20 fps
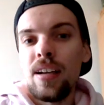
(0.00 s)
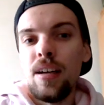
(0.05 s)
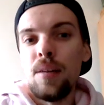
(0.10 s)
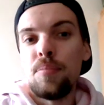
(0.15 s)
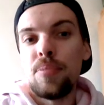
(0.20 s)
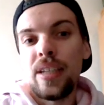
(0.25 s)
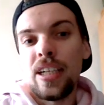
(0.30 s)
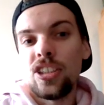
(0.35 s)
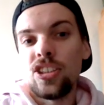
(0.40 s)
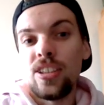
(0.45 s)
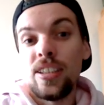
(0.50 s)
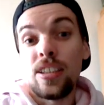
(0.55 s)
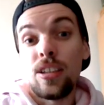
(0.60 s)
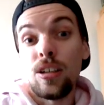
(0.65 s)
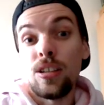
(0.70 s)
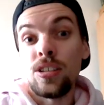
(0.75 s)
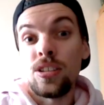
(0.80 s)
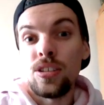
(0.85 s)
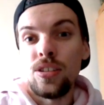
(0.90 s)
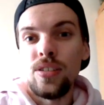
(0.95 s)
potentially
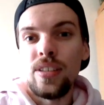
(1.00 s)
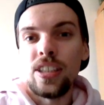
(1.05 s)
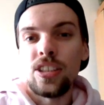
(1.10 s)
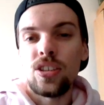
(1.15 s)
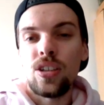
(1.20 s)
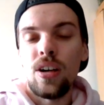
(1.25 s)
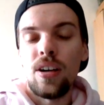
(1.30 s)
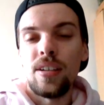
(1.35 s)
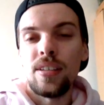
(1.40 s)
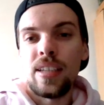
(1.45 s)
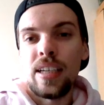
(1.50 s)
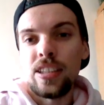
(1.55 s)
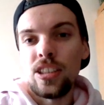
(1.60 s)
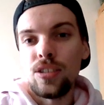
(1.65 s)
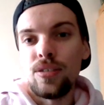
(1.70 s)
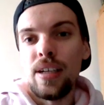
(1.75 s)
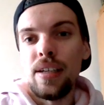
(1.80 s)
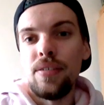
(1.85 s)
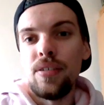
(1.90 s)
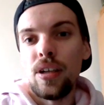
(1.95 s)
card you discard has
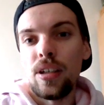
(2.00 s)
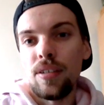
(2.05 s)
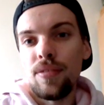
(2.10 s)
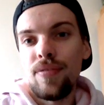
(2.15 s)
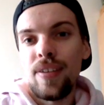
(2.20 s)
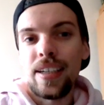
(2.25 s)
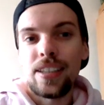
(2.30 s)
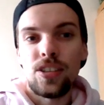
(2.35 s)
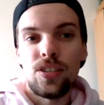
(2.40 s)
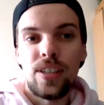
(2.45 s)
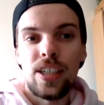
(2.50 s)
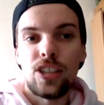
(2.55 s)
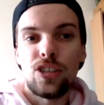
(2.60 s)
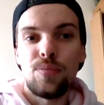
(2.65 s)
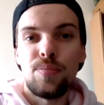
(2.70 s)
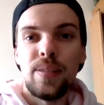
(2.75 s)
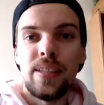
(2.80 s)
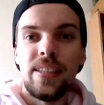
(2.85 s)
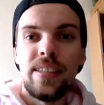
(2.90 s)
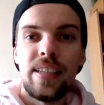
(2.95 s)
a graveyard effect, so
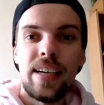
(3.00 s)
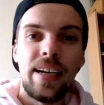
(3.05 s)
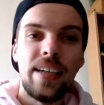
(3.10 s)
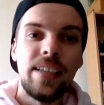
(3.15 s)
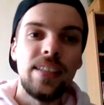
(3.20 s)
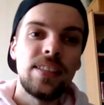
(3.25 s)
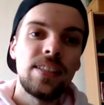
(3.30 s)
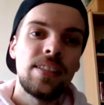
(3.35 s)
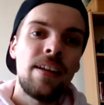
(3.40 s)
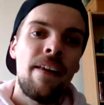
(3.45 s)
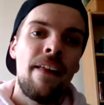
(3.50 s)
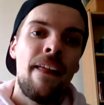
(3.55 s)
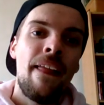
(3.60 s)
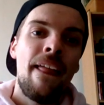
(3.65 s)
that's pretty nice.